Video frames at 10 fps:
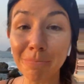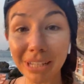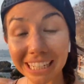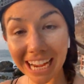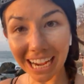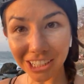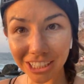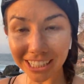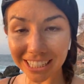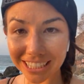But
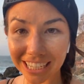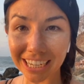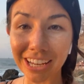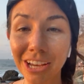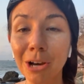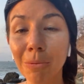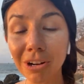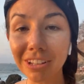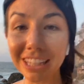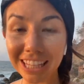actually listen.
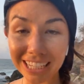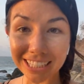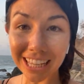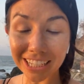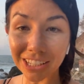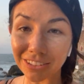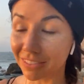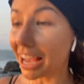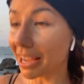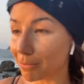What are the things that
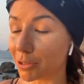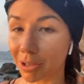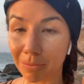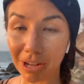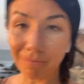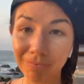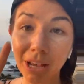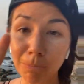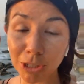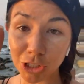I am doing well?
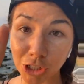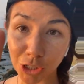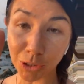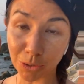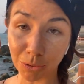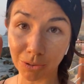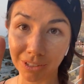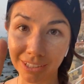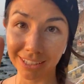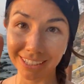Number 2,
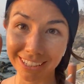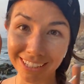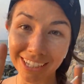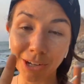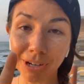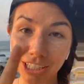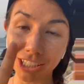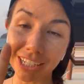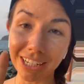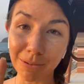
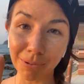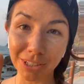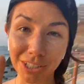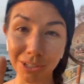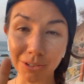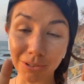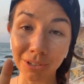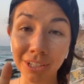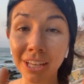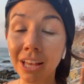question number 2.
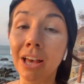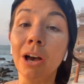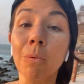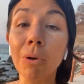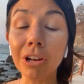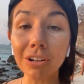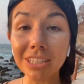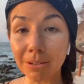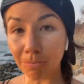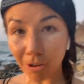What are
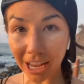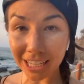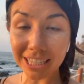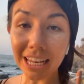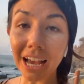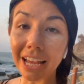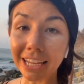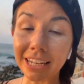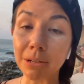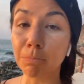some ways that I
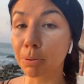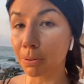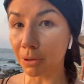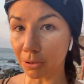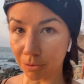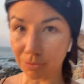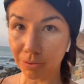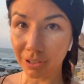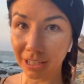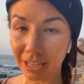can improve
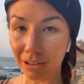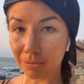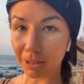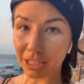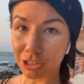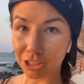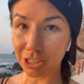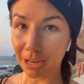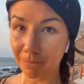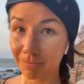in our
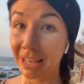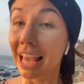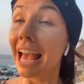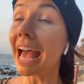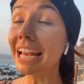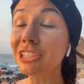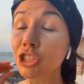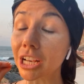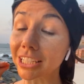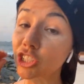relationship? And
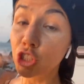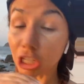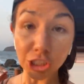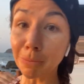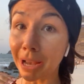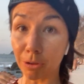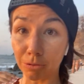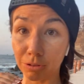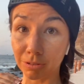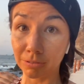just shut your mouth.